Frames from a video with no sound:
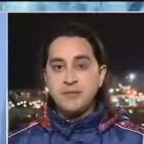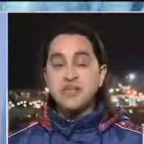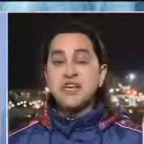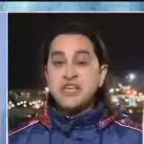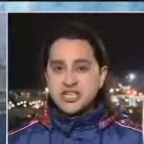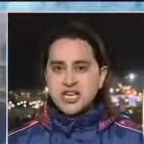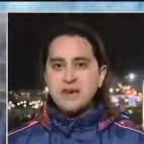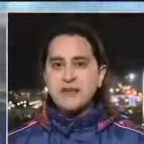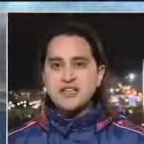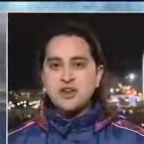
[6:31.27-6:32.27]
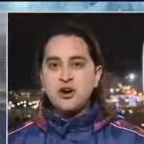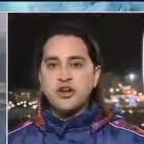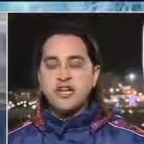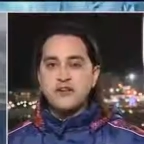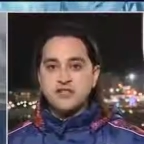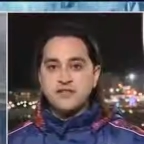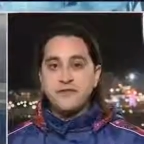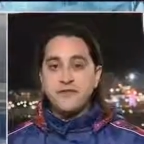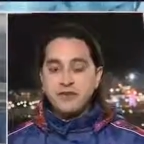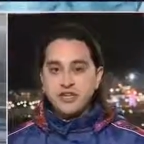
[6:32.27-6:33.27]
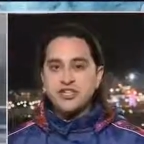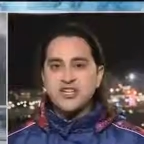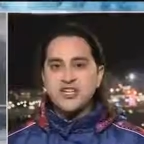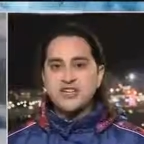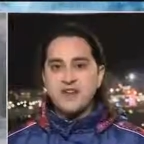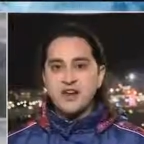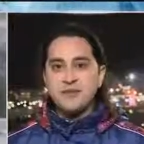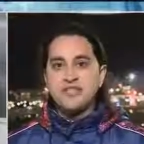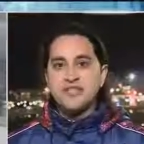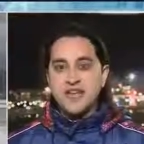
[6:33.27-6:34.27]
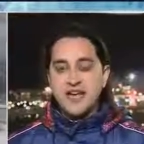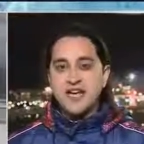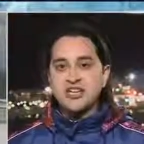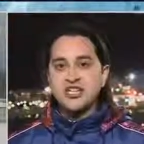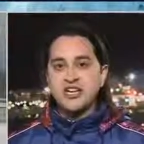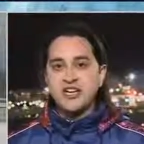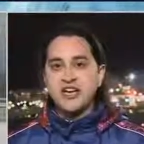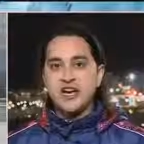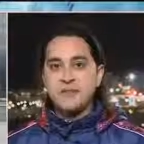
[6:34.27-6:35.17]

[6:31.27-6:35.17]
But just coming back to hockey, it was a very interesting development today, actually.